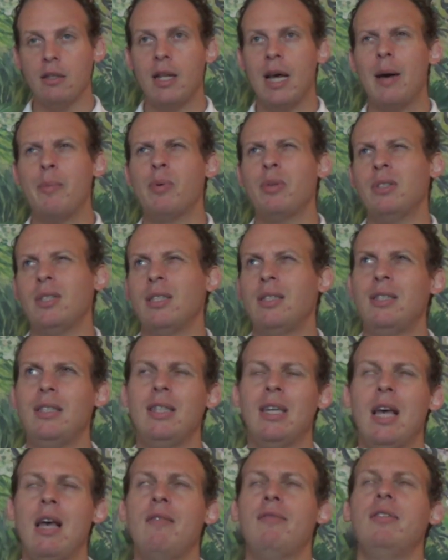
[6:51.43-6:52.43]
It happens, I
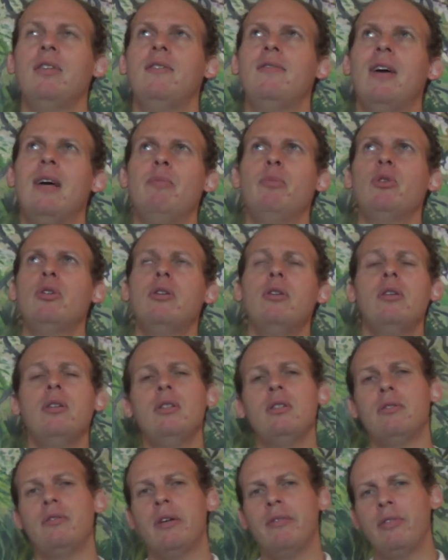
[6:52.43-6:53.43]
think, every
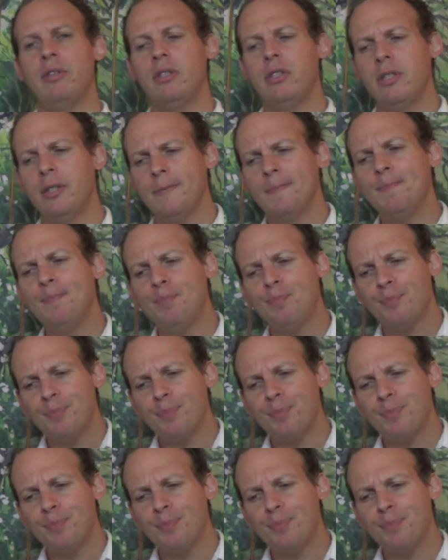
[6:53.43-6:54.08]
February of every year.